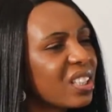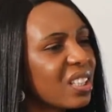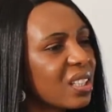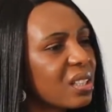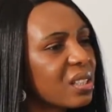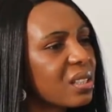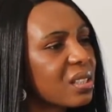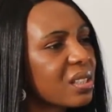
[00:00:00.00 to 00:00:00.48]

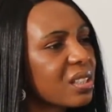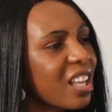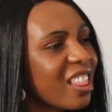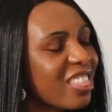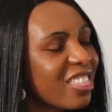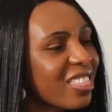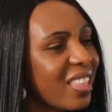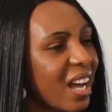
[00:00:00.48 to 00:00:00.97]
this
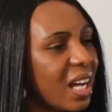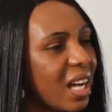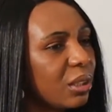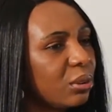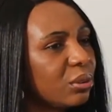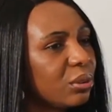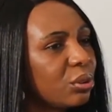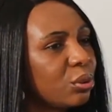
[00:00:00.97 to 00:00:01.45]

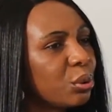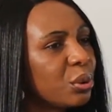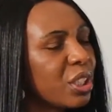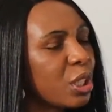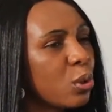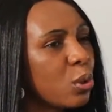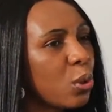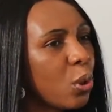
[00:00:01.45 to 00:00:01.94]
down to
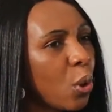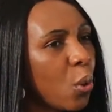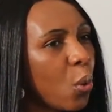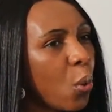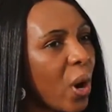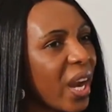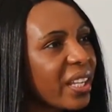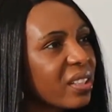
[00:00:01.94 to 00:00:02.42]
the
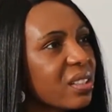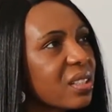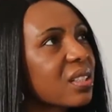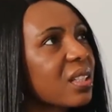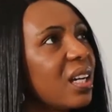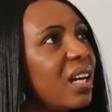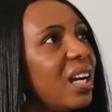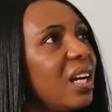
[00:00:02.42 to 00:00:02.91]

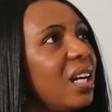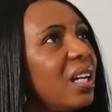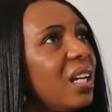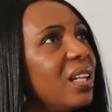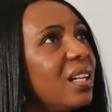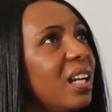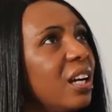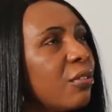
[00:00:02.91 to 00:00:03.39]
lowest
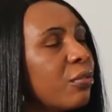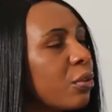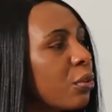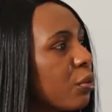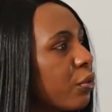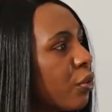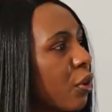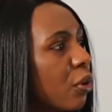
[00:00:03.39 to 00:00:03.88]

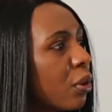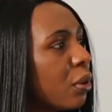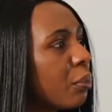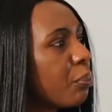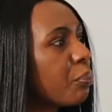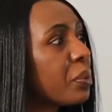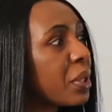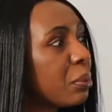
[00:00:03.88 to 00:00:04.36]
level for
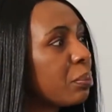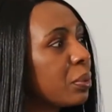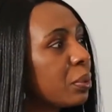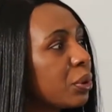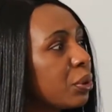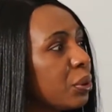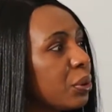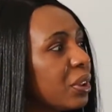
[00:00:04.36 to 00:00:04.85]

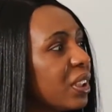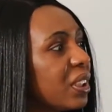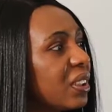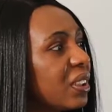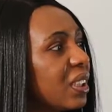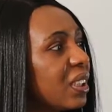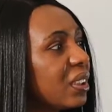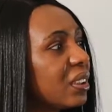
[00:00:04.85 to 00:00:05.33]
people to
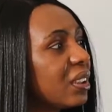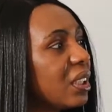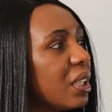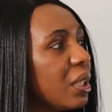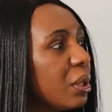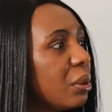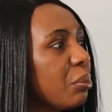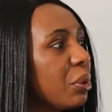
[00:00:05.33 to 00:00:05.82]
understand?
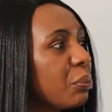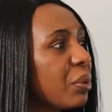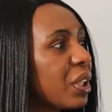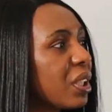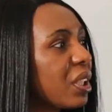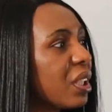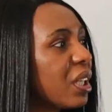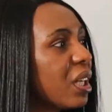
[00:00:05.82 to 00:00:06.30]

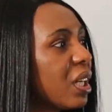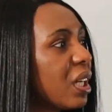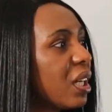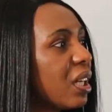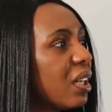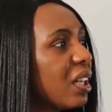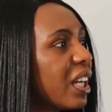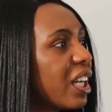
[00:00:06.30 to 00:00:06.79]
Maybe
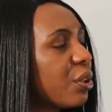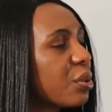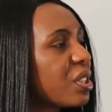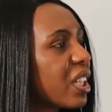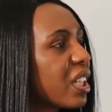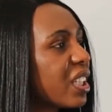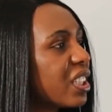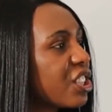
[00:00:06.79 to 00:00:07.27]
like you
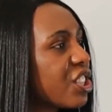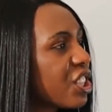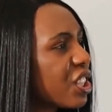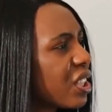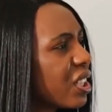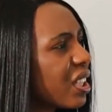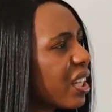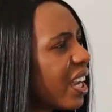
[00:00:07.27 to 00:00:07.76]
said,
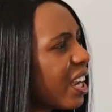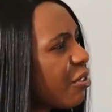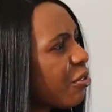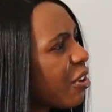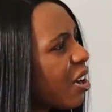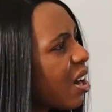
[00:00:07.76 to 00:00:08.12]
GFR.